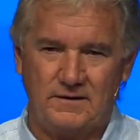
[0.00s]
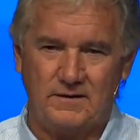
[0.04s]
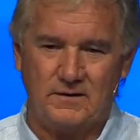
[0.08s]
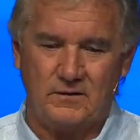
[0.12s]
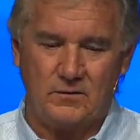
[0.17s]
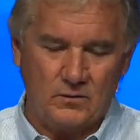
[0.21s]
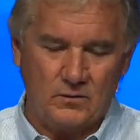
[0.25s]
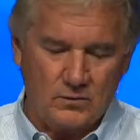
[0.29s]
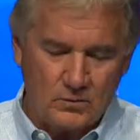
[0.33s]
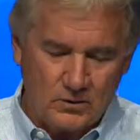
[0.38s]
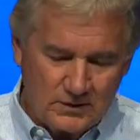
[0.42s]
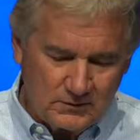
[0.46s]

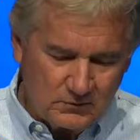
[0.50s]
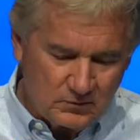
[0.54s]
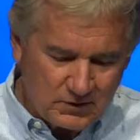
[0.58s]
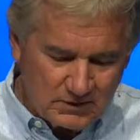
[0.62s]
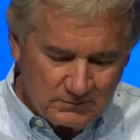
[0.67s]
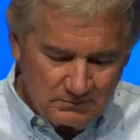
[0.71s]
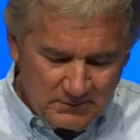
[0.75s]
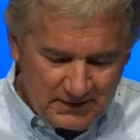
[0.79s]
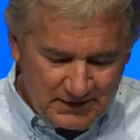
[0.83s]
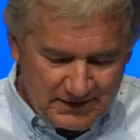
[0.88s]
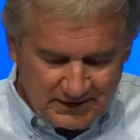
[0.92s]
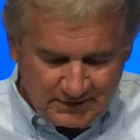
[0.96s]
But what, what
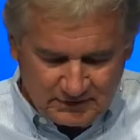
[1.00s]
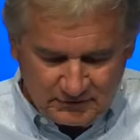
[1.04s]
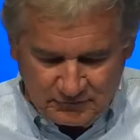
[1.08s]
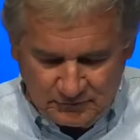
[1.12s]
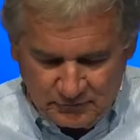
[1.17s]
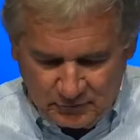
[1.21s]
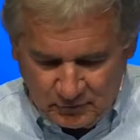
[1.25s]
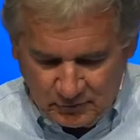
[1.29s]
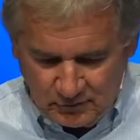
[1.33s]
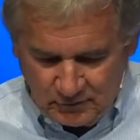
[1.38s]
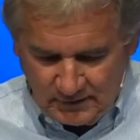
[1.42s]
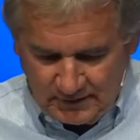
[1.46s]
makes
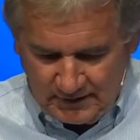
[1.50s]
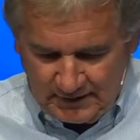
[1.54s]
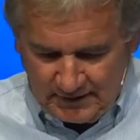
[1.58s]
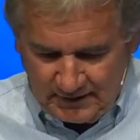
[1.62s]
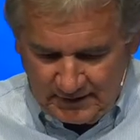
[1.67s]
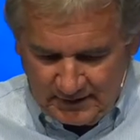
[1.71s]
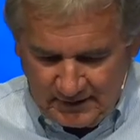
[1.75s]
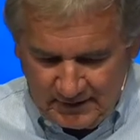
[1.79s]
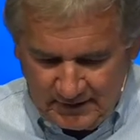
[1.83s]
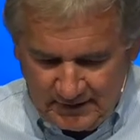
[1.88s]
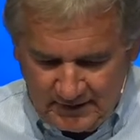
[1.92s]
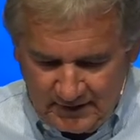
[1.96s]
for a
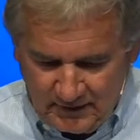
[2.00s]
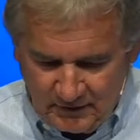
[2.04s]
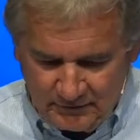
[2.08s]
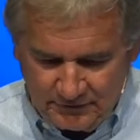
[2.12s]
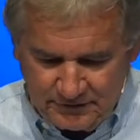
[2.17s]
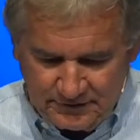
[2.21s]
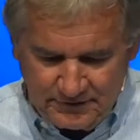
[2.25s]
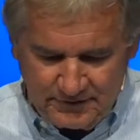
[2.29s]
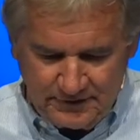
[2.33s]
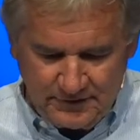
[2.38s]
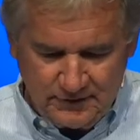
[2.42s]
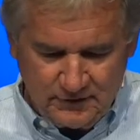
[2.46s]

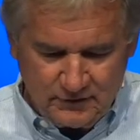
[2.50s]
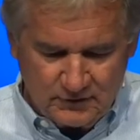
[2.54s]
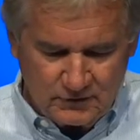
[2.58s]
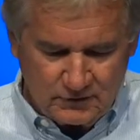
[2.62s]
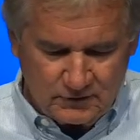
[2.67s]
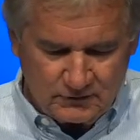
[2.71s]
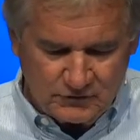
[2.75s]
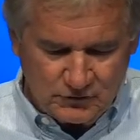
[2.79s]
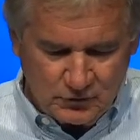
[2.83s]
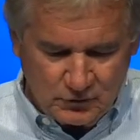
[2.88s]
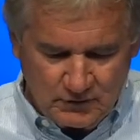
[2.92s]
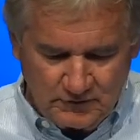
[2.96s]
healthy or
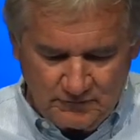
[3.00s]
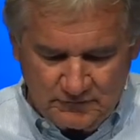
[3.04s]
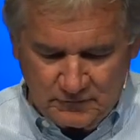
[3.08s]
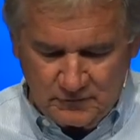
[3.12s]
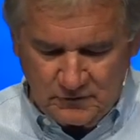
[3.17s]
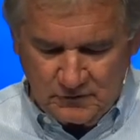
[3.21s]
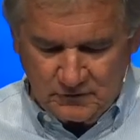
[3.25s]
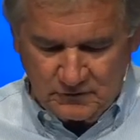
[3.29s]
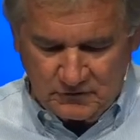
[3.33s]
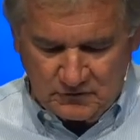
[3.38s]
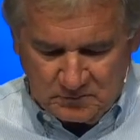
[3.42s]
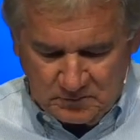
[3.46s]
joyful
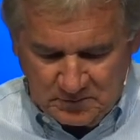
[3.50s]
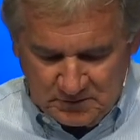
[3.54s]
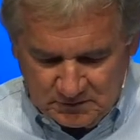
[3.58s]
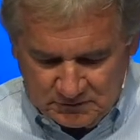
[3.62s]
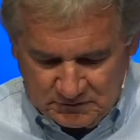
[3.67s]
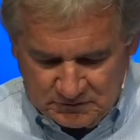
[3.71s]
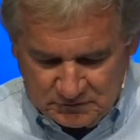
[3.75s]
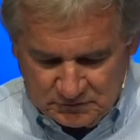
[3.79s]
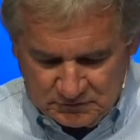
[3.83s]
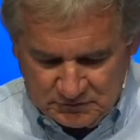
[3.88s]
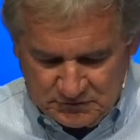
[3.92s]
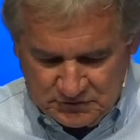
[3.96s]
or
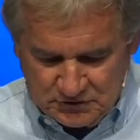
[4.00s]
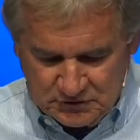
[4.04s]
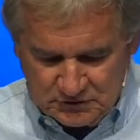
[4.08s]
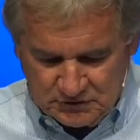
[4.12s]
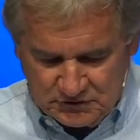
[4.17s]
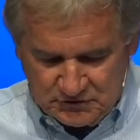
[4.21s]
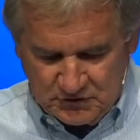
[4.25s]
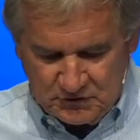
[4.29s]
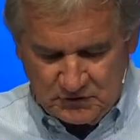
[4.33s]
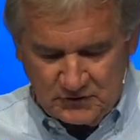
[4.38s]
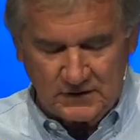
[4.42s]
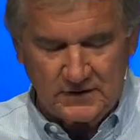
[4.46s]
spiritual church?
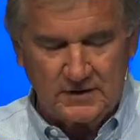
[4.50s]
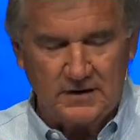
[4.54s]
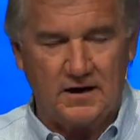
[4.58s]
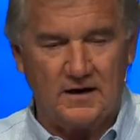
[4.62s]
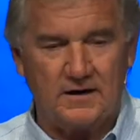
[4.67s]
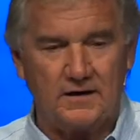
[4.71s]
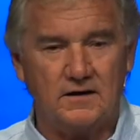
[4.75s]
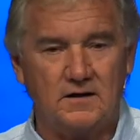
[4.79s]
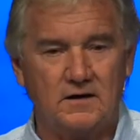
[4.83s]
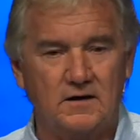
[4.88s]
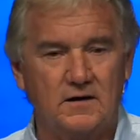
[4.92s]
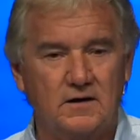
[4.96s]
Certainly not
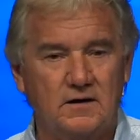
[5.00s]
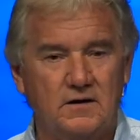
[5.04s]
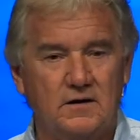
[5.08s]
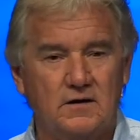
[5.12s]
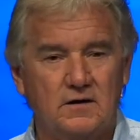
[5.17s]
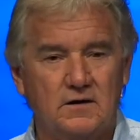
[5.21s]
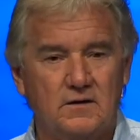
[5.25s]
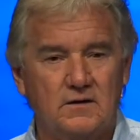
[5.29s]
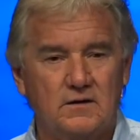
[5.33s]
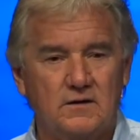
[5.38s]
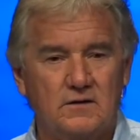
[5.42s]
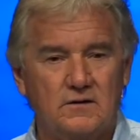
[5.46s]
a
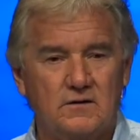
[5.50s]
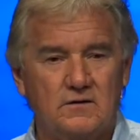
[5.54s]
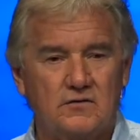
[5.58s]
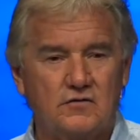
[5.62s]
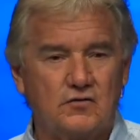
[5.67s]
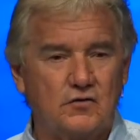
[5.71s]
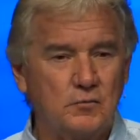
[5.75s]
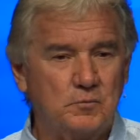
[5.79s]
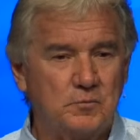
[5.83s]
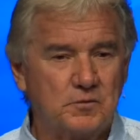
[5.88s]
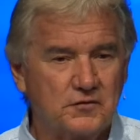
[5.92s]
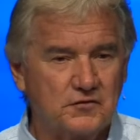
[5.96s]

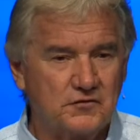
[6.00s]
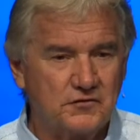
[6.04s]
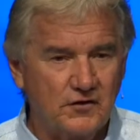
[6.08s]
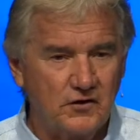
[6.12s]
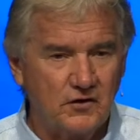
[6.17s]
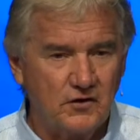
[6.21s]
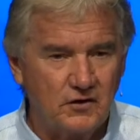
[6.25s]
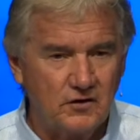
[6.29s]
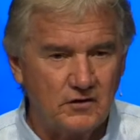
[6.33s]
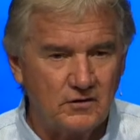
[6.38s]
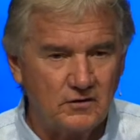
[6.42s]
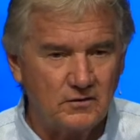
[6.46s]

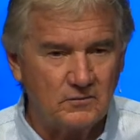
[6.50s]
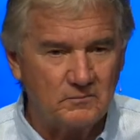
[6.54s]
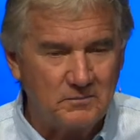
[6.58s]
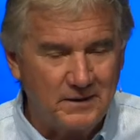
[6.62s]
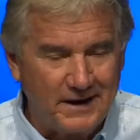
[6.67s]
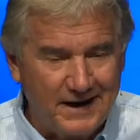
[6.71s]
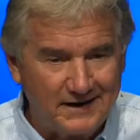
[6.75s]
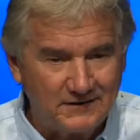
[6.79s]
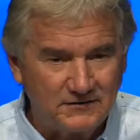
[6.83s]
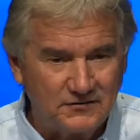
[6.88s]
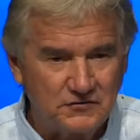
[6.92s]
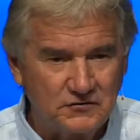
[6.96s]
superstar
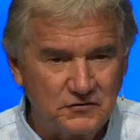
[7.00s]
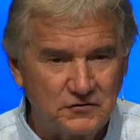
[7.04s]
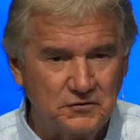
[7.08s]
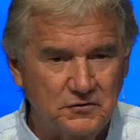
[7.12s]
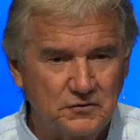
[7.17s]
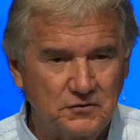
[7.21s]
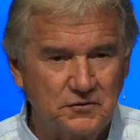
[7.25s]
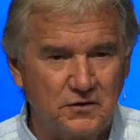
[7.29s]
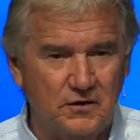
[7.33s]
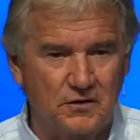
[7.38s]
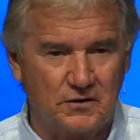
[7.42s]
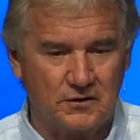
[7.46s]

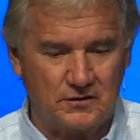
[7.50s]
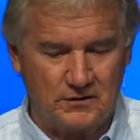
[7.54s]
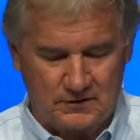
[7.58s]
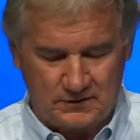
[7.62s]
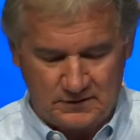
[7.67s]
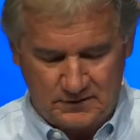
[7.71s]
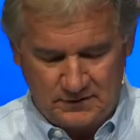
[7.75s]
pastor or